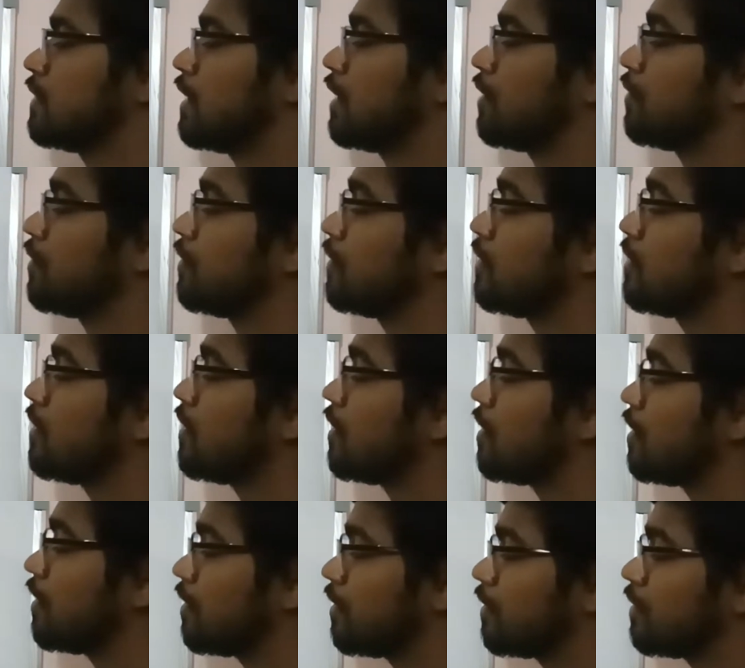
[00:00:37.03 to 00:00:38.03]
Now
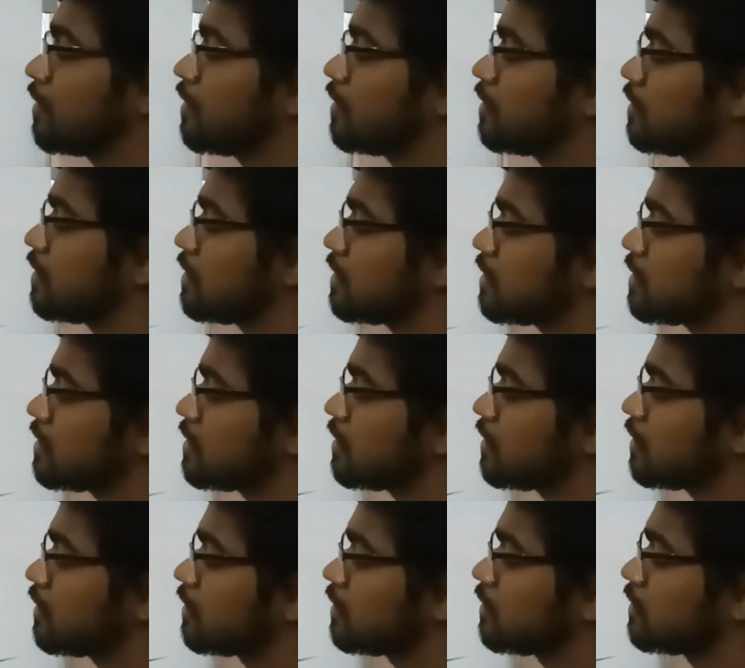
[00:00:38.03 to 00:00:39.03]
this is
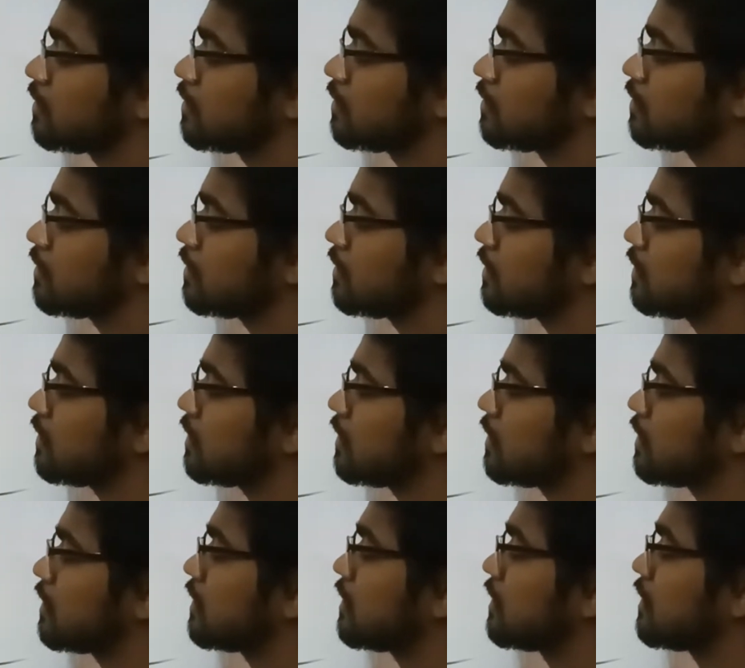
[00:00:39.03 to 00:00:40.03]
the
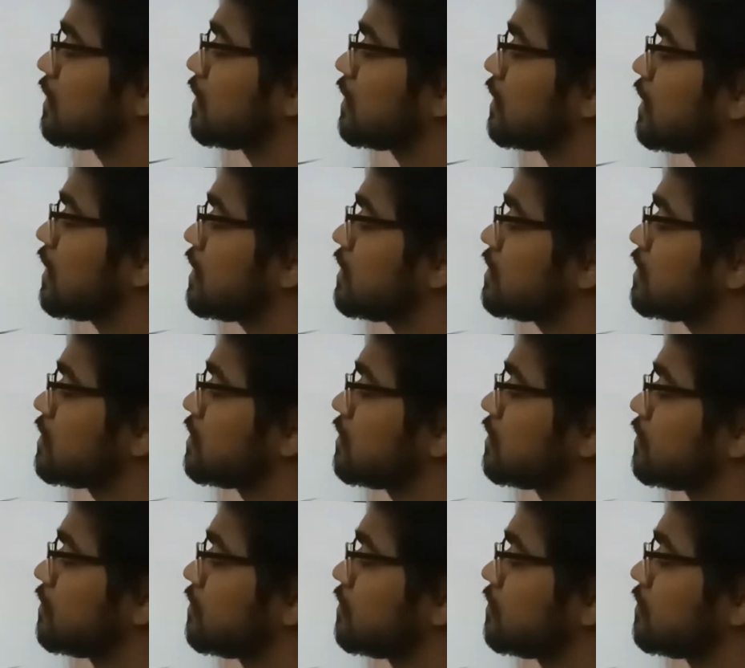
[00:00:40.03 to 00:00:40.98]
crest